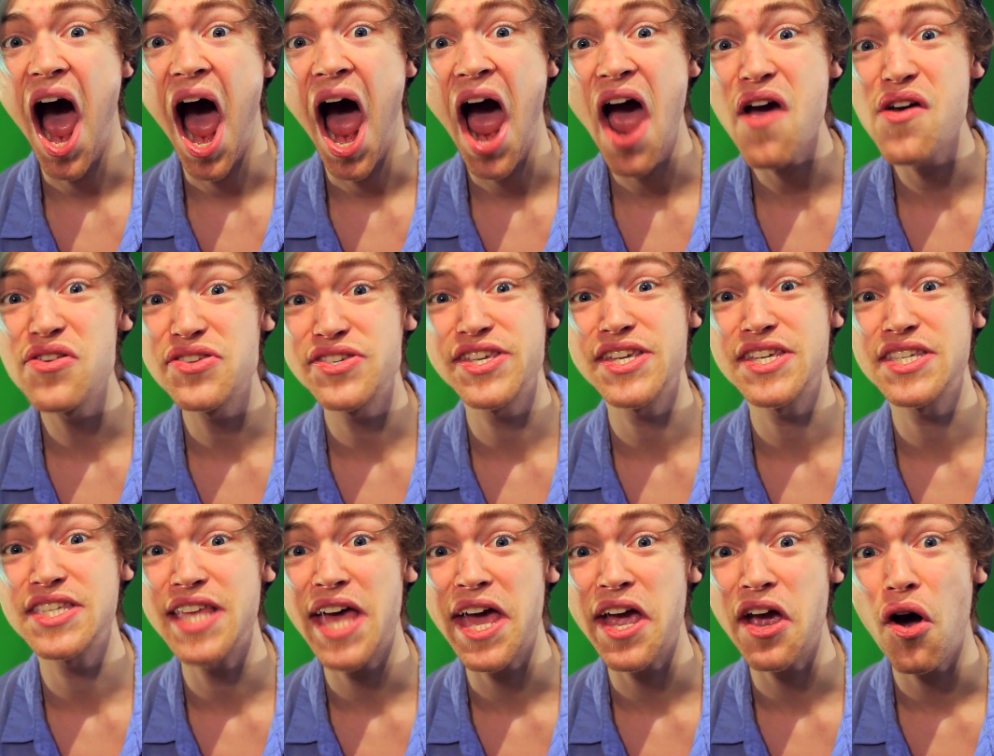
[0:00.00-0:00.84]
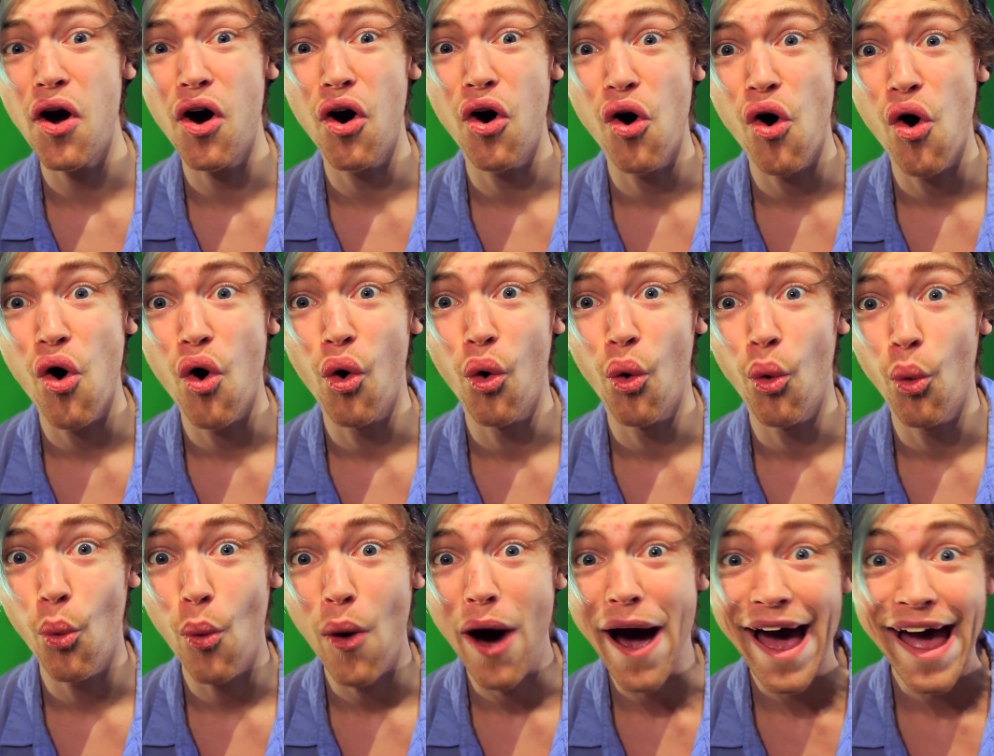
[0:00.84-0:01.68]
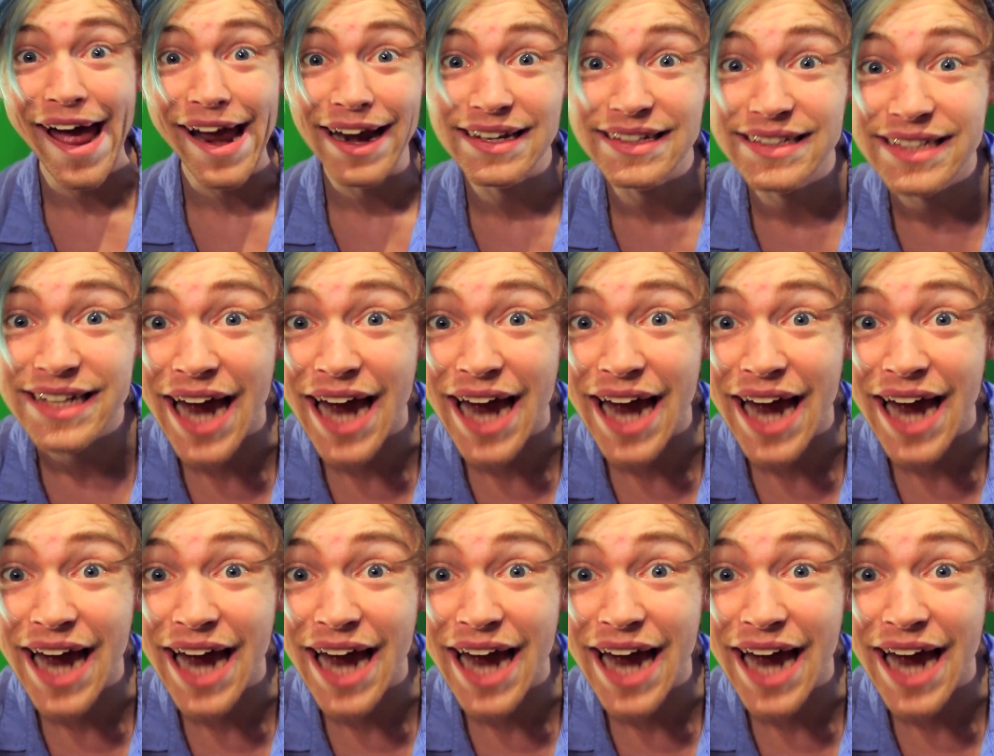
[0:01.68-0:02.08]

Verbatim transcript: I was just like, what?